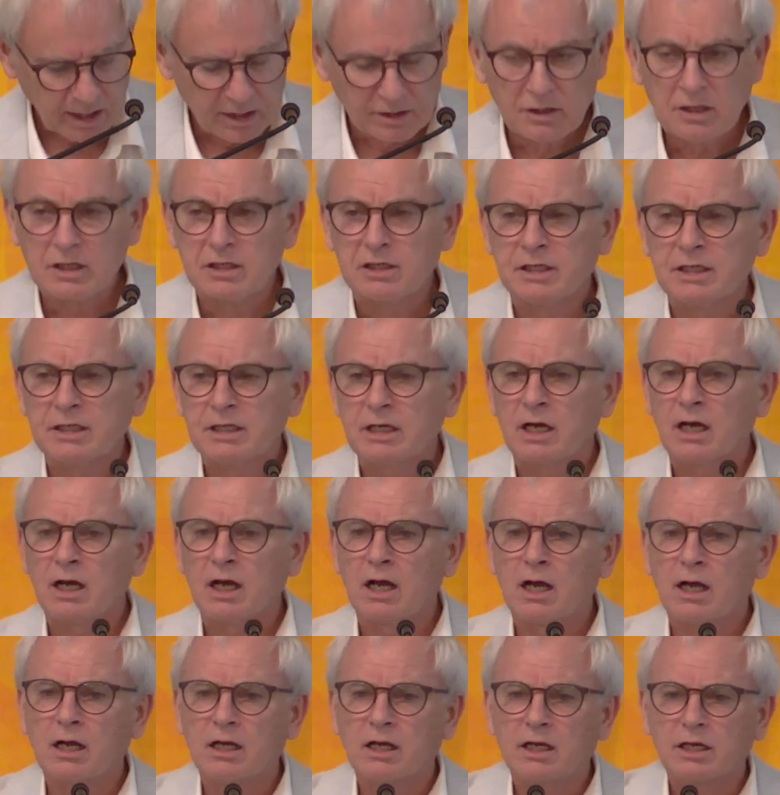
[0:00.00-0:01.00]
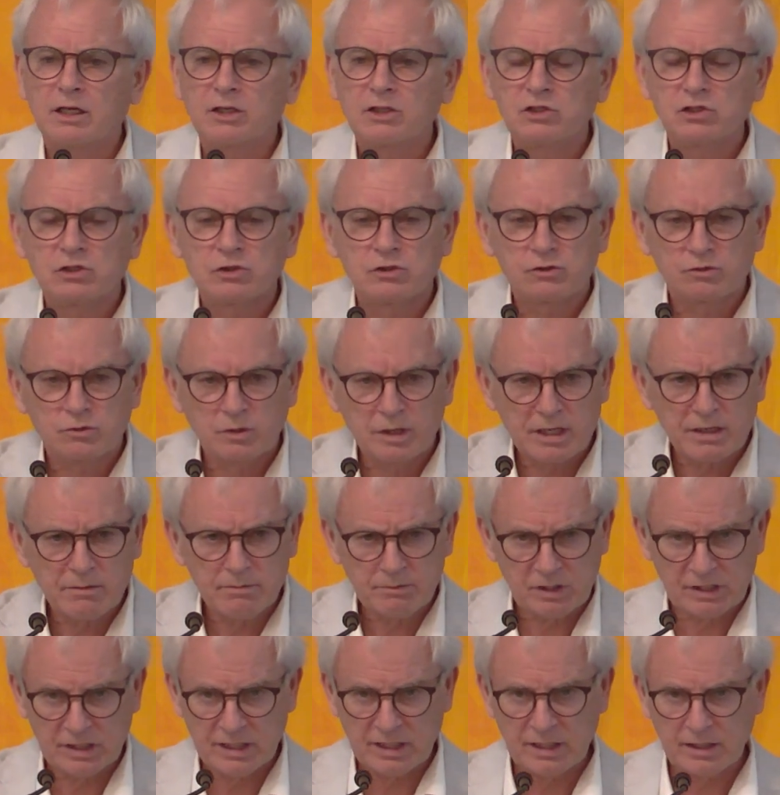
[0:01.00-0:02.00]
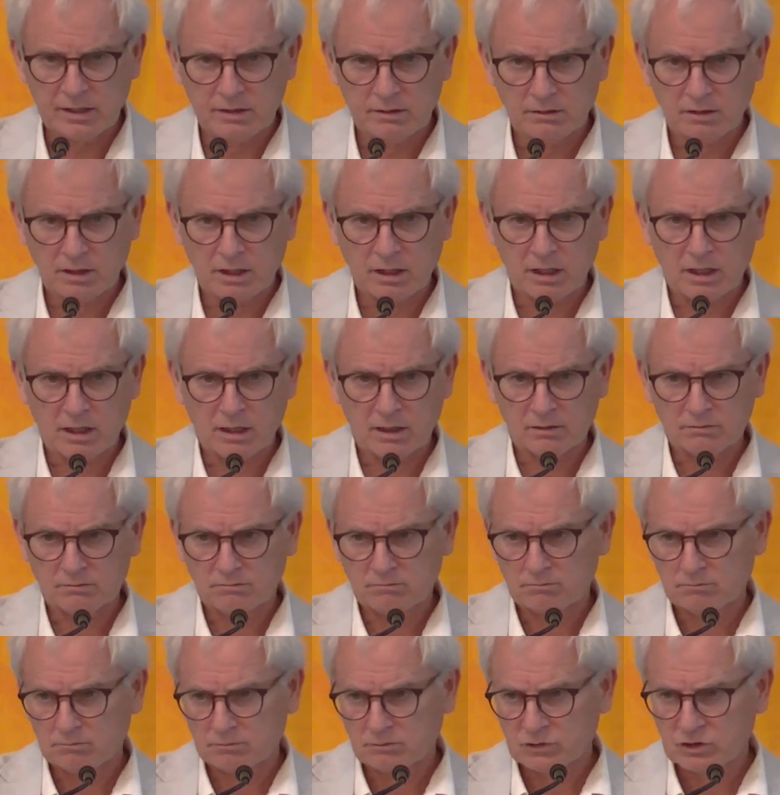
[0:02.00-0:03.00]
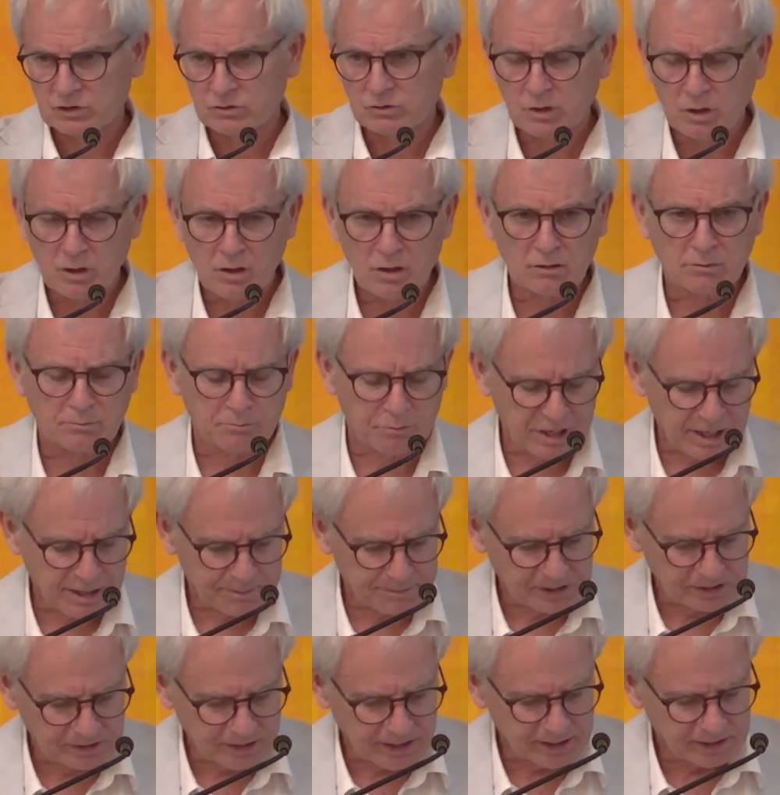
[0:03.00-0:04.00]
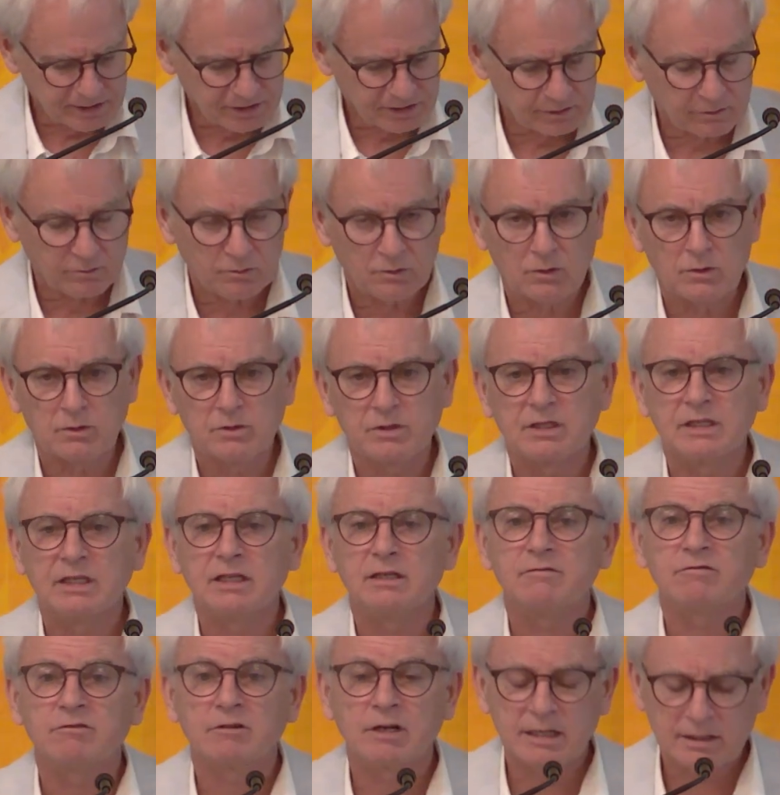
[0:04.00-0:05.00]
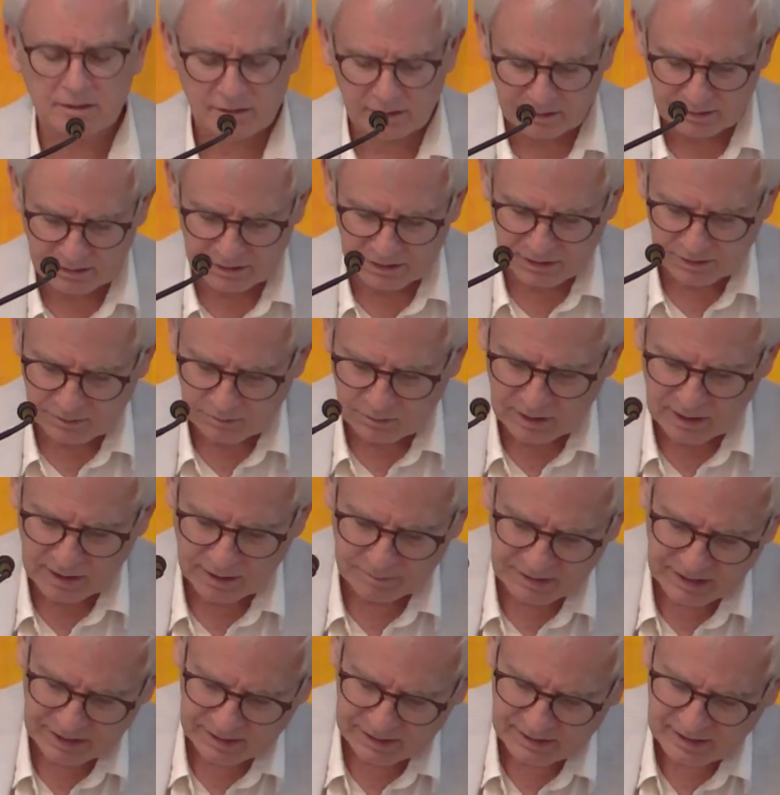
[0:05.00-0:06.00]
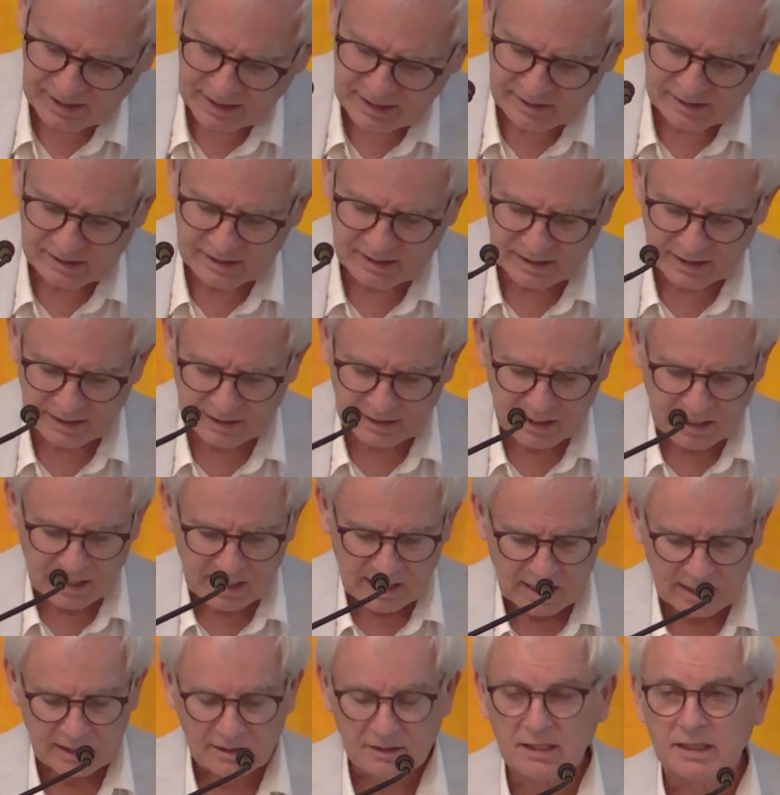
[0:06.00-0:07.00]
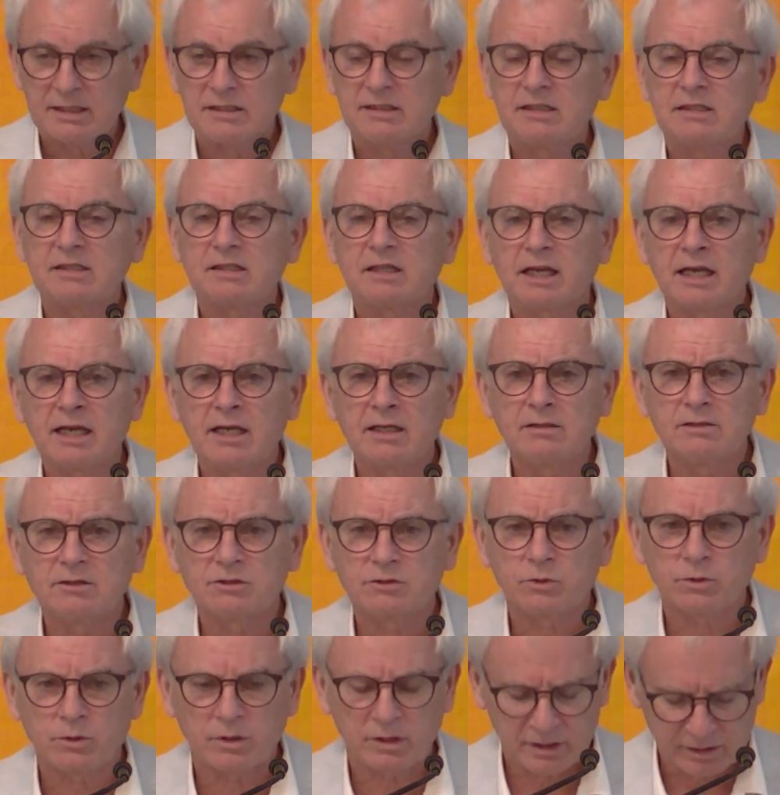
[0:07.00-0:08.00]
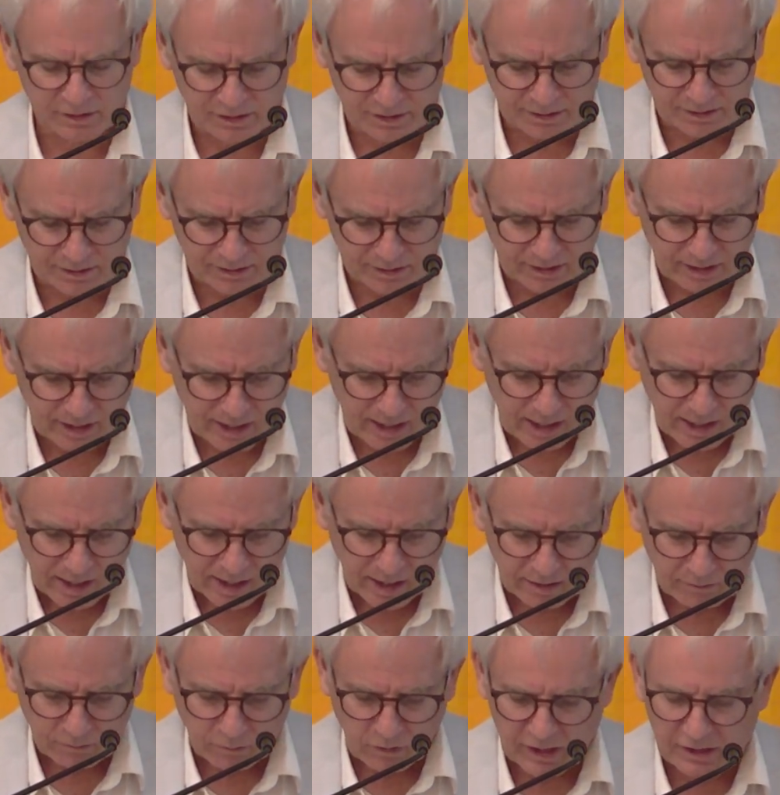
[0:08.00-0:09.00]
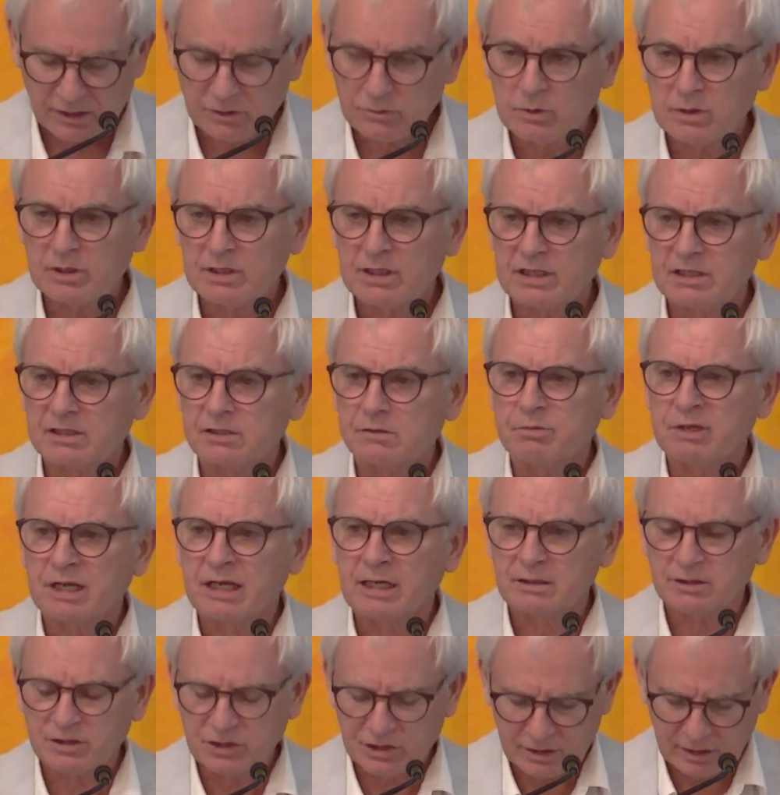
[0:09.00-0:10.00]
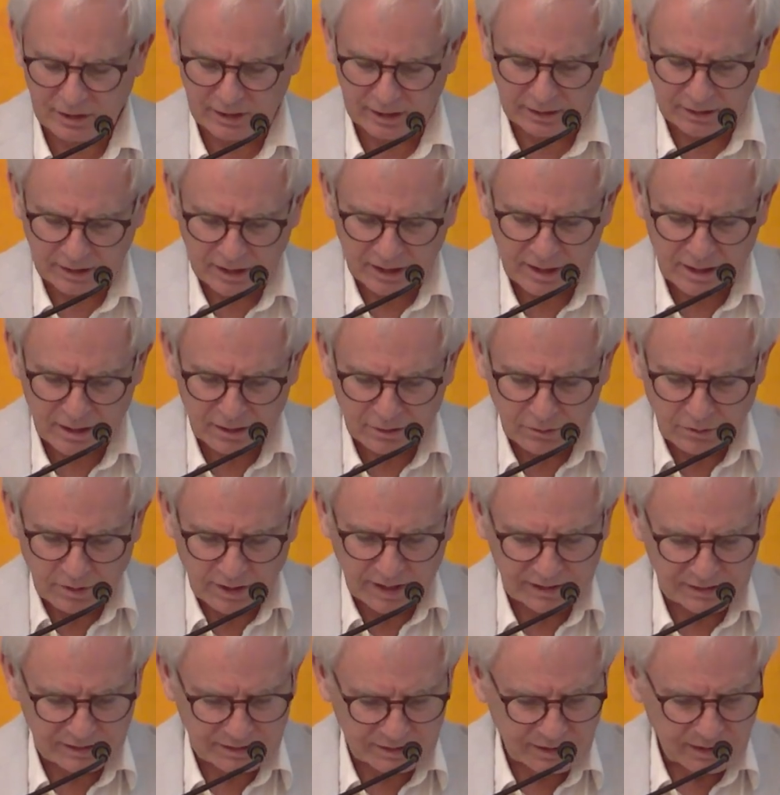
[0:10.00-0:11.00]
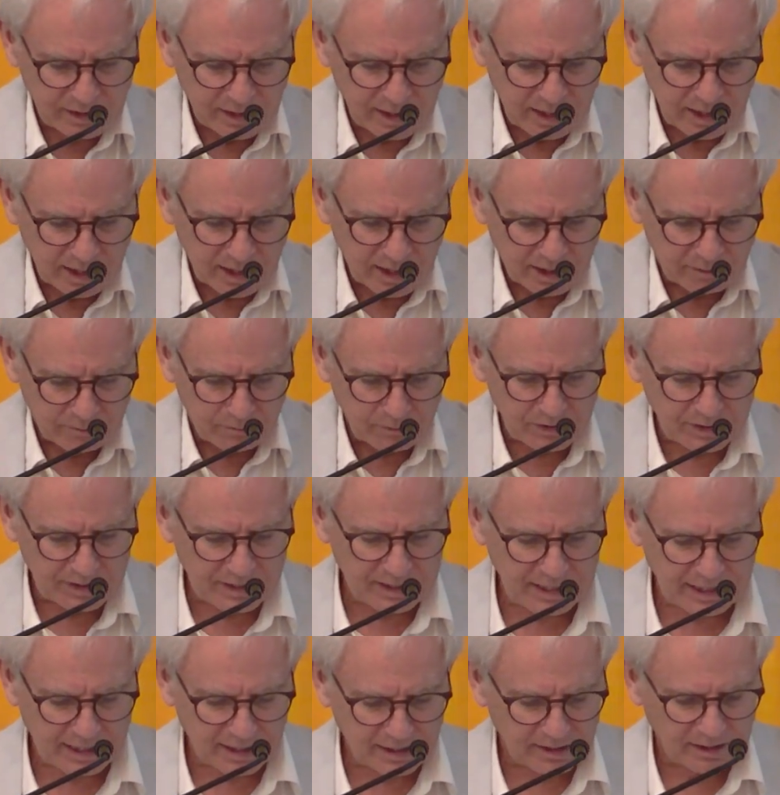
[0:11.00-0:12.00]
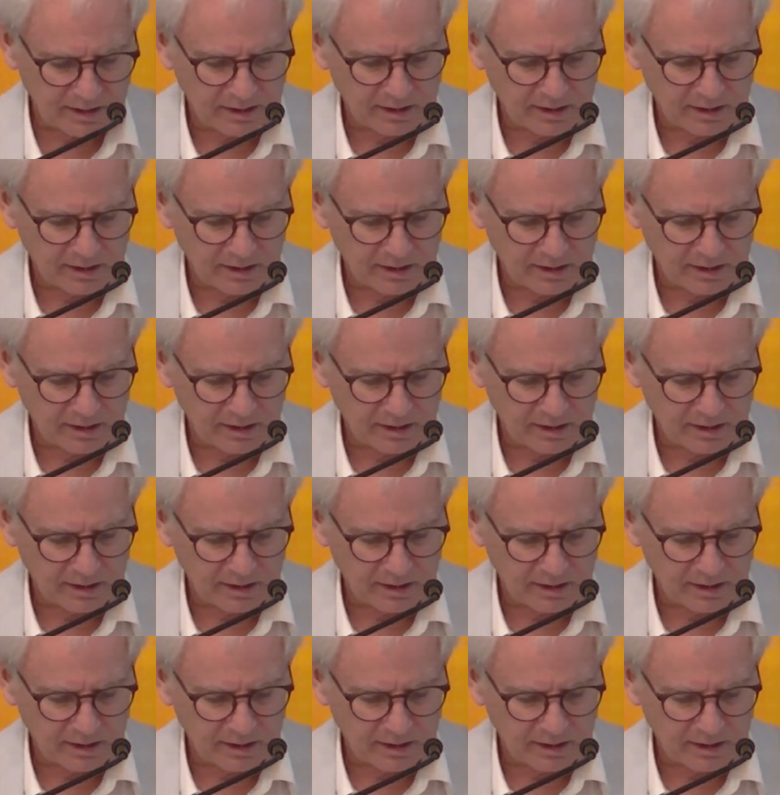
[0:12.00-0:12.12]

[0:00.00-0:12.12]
The extremely strong population growth that Franklin described in his essay led to land shortages and westward expansion and conquest, and with that,